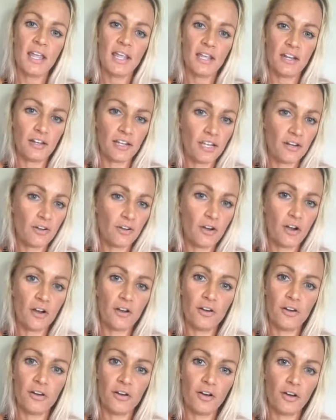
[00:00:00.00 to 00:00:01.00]
at a
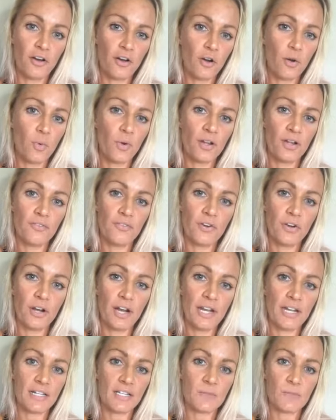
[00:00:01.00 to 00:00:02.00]
kindergartner or whatever
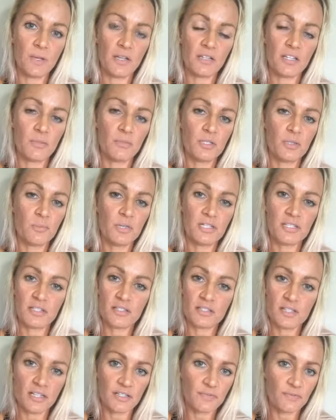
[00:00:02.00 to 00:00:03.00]
and expect them to be
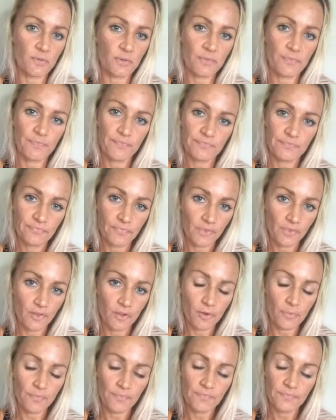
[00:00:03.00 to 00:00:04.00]
successful.
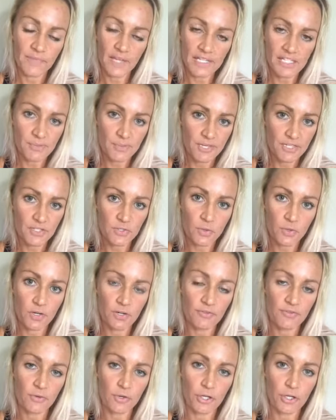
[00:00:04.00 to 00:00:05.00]
So that's my
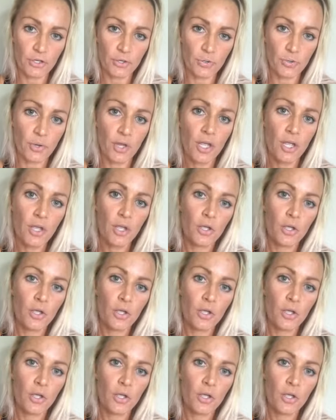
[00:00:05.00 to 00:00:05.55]
story for you.